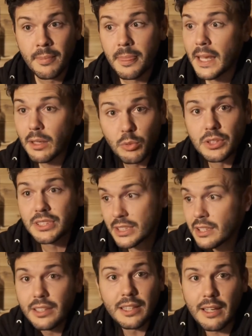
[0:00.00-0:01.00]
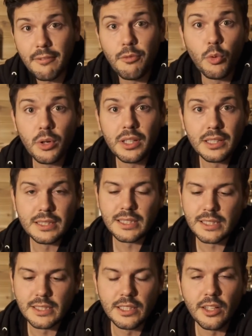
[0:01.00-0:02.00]
that were still in that $40 to
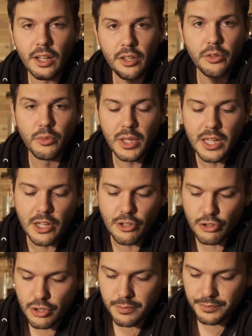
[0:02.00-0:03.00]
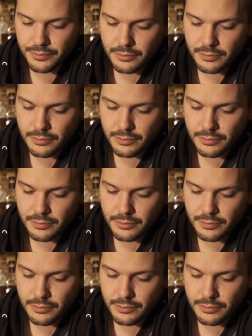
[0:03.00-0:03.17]
$60 range.